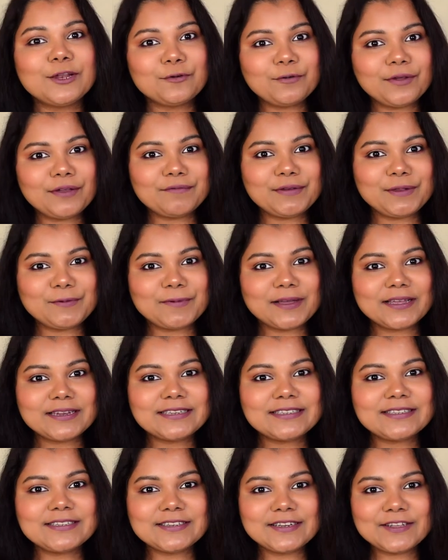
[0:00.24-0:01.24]
Hello
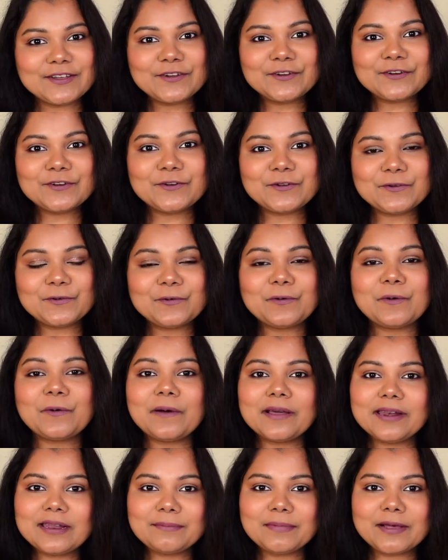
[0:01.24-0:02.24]
everyone, today we're going to know
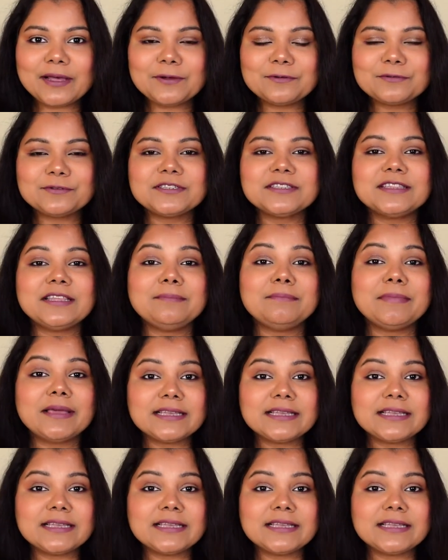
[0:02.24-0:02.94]
all about the